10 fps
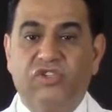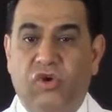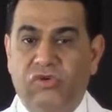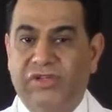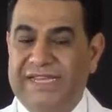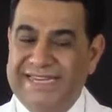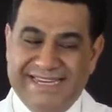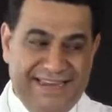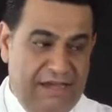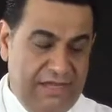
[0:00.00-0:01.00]
is totally
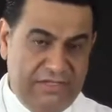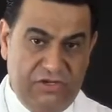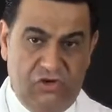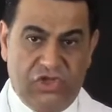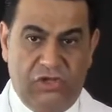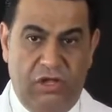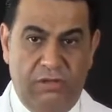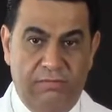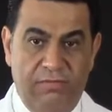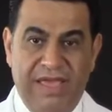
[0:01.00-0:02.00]

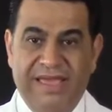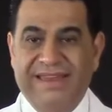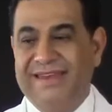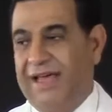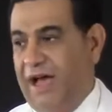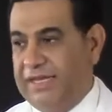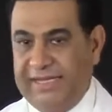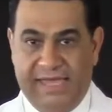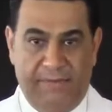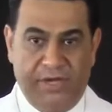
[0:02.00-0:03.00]
non-surgical,
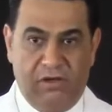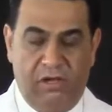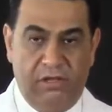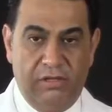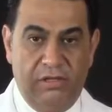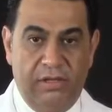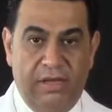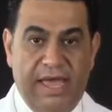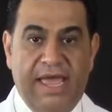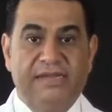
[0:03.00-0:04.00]
non-chemical,
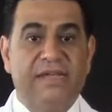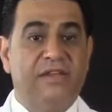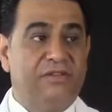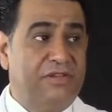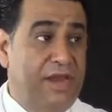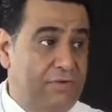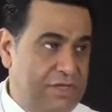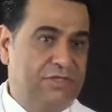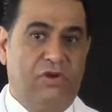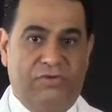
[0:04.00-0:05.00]
and there
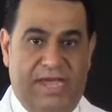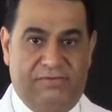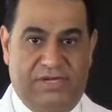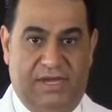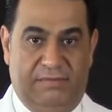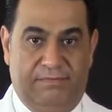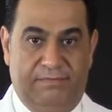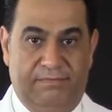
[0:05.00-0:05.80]
is no downtime.